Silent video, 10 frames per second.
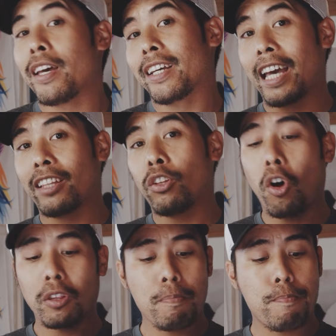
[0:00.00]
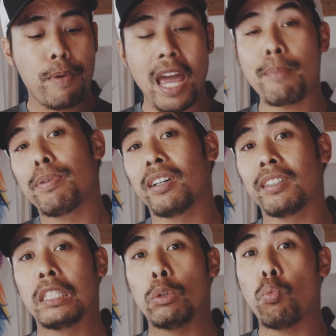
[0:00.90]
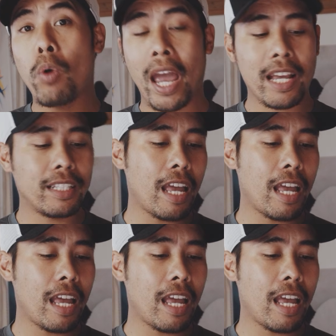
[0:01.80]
Again, on paper the weight